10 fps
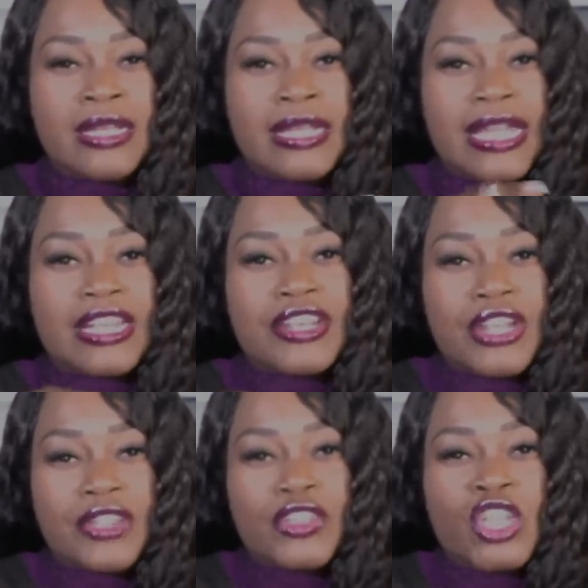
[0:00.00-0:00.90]
in
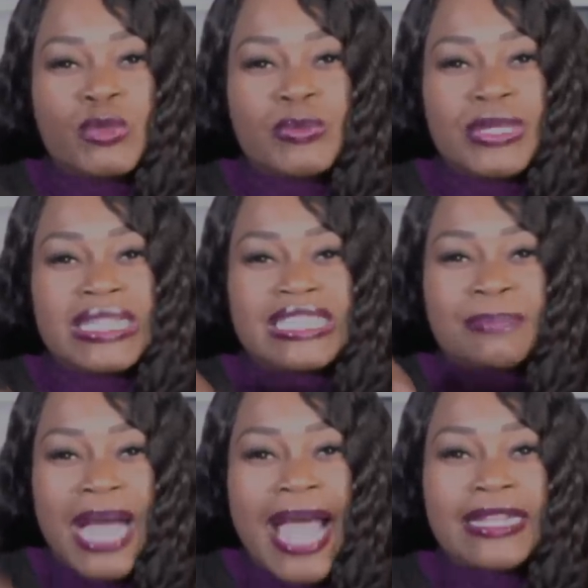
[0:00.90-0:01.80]
another human being's
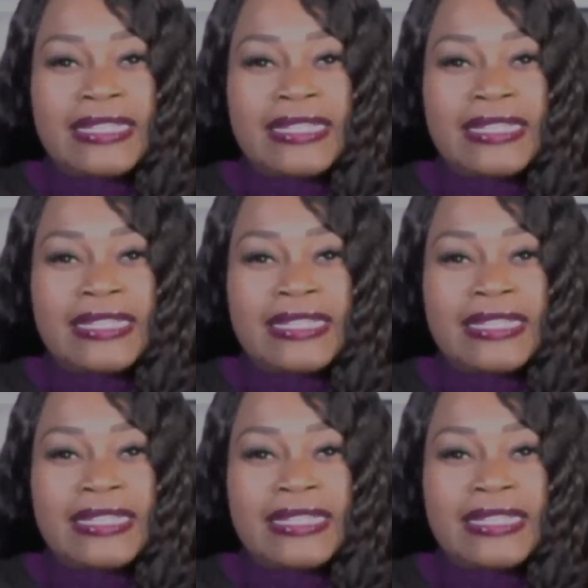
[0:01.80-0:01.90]
body,